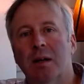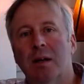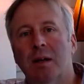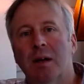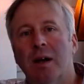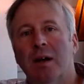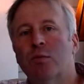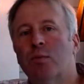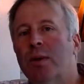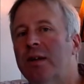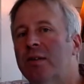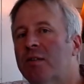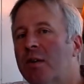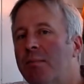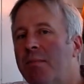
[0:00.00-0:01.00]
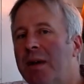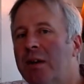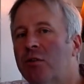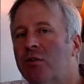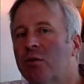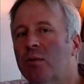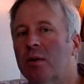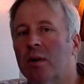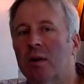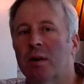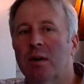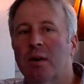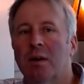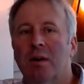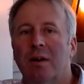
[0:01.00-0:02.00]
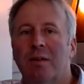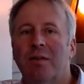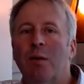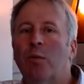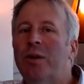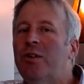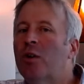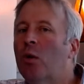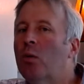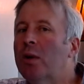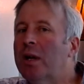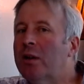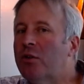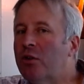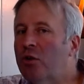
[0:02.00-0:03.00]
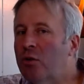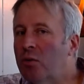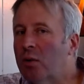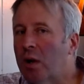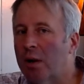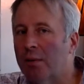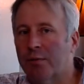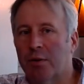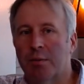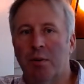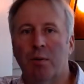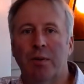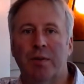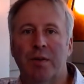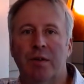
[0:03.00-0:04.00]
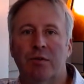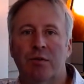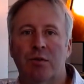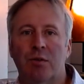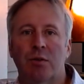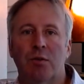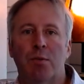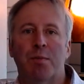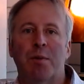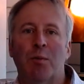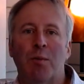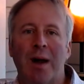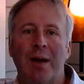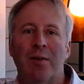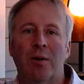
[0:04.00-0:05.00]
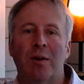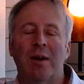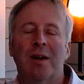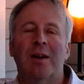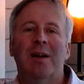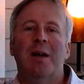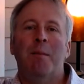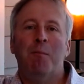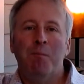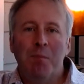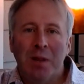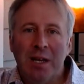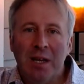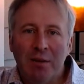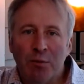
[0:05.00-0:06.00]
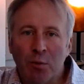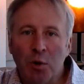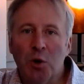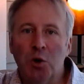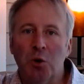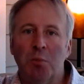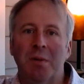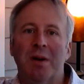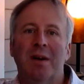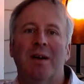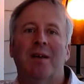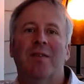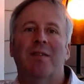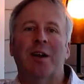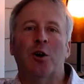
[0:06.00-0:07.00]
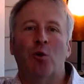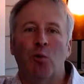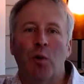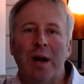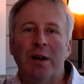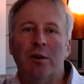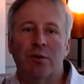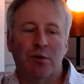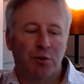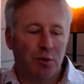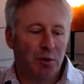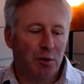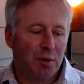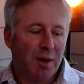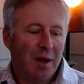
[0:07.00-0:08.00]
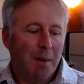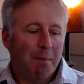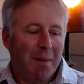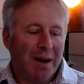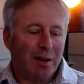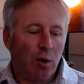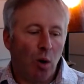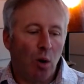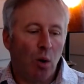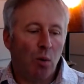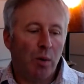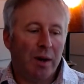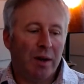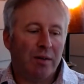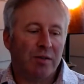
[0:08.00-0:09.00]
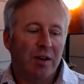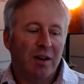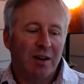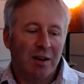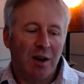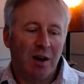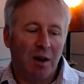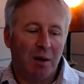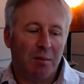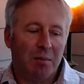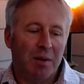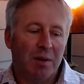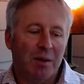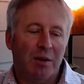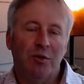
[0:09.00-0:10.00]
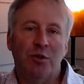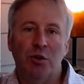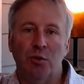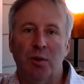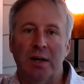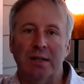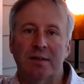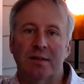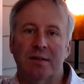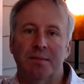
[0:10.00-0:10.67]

as ways to make sure that we don't get too comfortable with this truth, but rather leave room that a greater truth might always come to us.